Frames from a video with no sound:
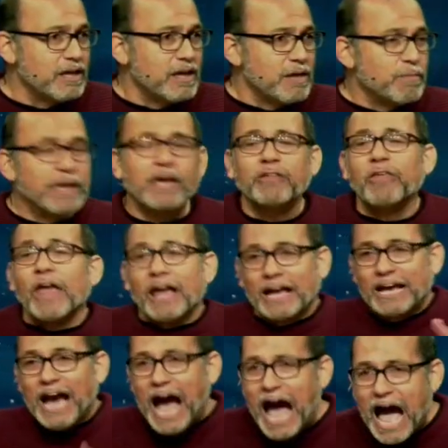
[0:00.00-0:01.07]
Because
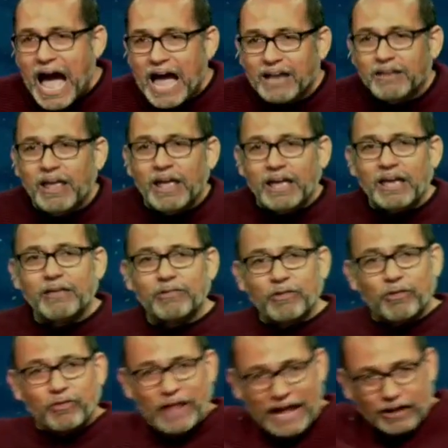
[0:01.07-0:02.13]
God is the
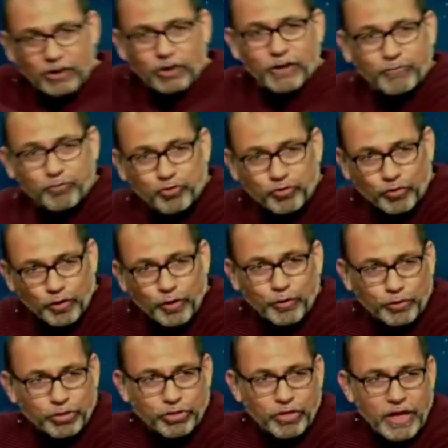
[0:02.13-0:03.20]
standard of
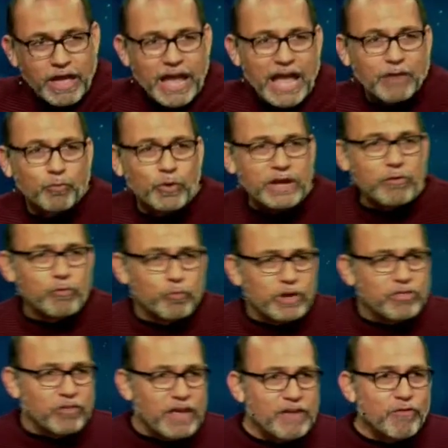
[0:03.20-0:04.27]
truth, and we
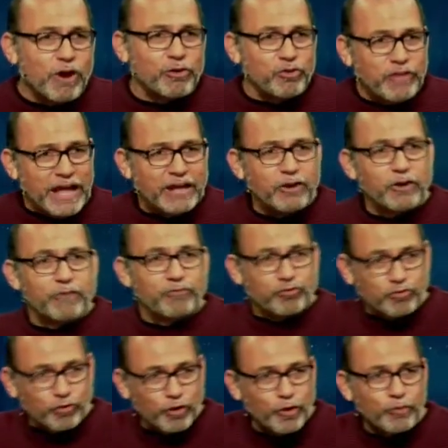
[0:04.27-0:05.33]
receive our standard of
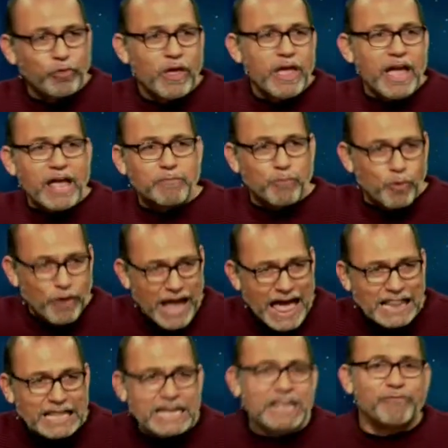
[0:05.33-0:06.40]
truth and
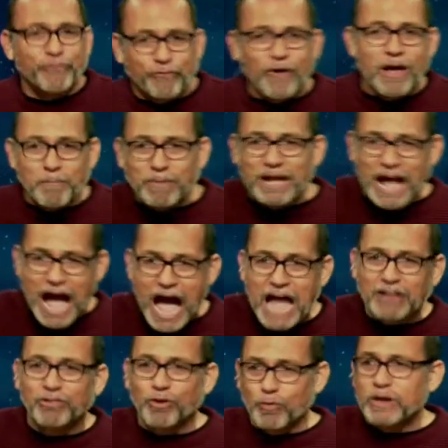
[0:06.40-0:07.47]
morality from
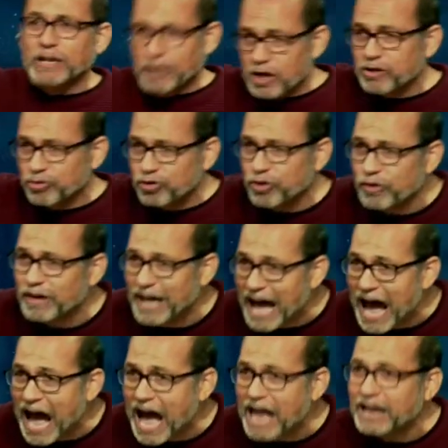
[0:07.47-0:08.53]
God. So we look to
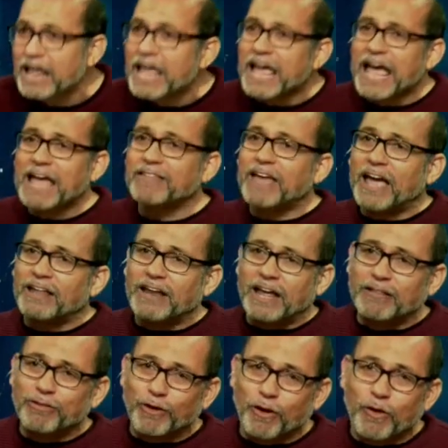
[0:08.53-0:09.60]
God. And, and,
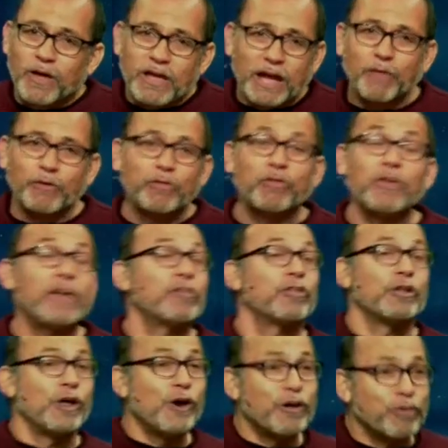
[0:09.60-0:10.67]
and so it was C.S.
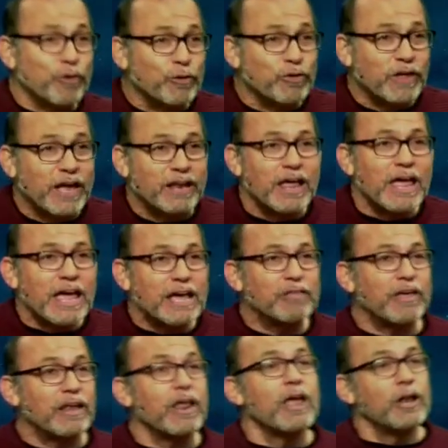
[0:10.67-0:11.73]
Lewis who said, he
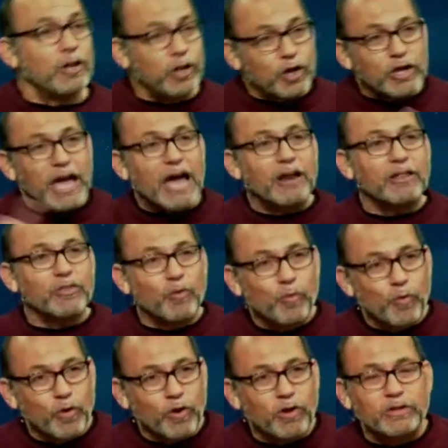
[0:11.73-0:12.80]
said, look out in the
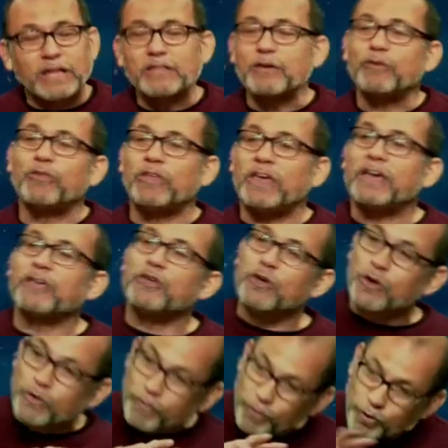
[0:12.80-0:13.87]
world and you see a
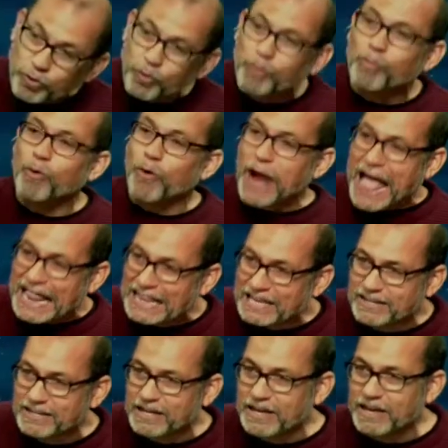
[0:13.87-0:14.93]
universal
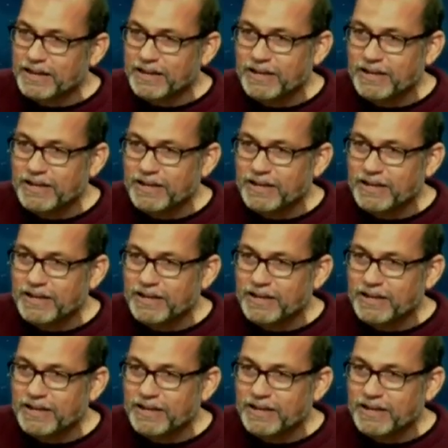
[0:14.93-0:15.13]
morality.